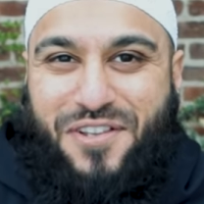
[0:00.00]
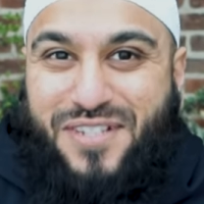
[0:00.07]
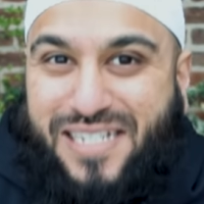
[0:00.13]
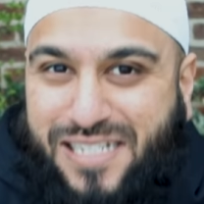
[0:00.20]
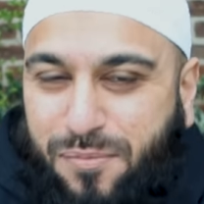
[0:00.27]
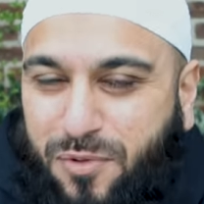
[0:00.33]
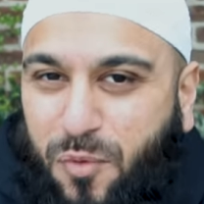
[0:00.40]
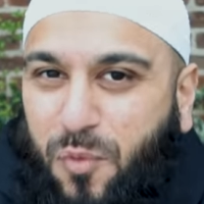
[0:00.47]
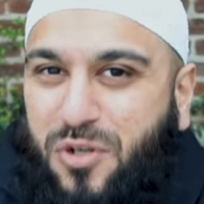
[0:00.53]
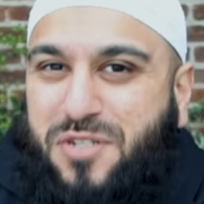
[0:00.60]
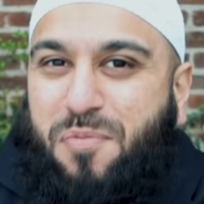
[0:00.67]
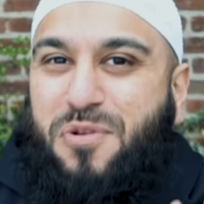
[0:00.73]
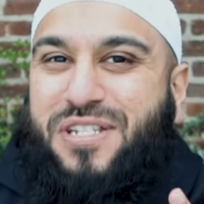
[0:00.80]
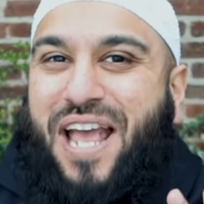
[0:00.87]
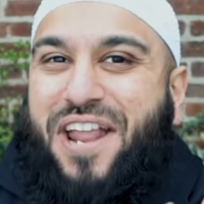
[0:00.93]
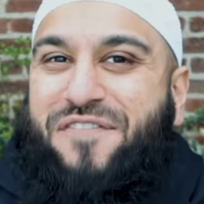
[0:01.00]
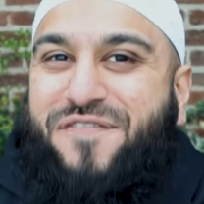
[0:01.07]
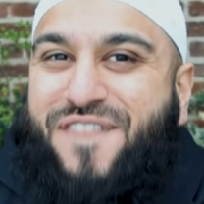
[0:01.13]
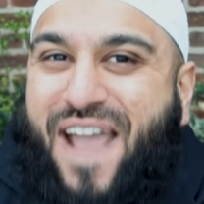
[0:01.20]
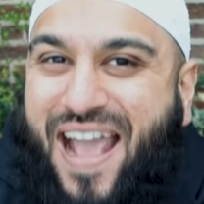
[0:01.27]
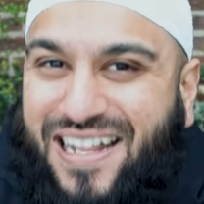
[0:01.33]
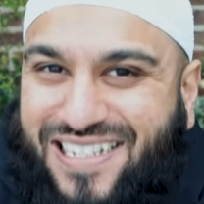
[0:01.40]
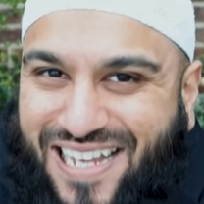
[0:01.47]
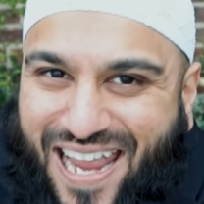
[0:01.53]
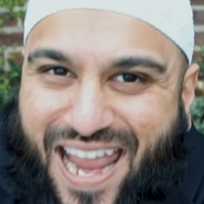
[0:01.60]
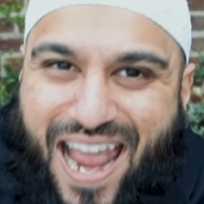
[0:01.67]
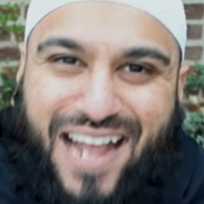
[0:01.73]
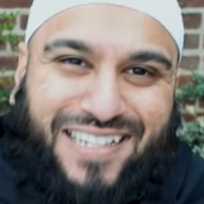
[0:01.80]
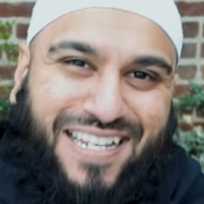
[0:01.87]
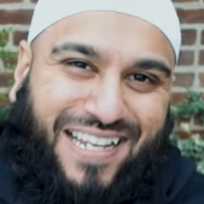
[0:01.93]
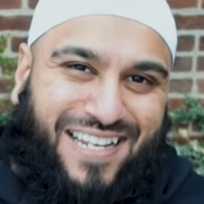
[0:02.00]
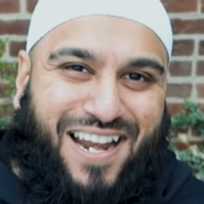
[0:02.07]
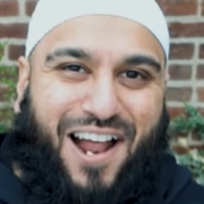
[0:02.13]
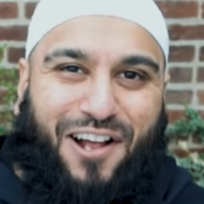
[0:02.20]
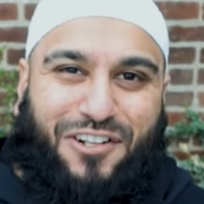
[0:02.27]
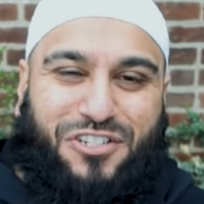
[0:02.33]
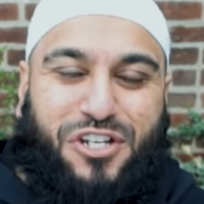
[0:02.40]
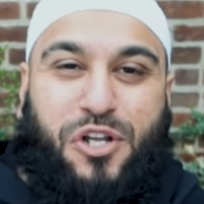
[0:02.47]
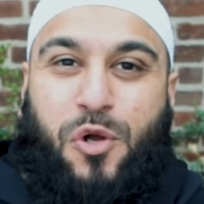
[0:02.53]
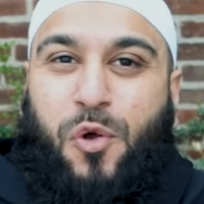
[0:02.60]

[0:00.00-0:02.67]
Using some of the world's most advanced AI technology,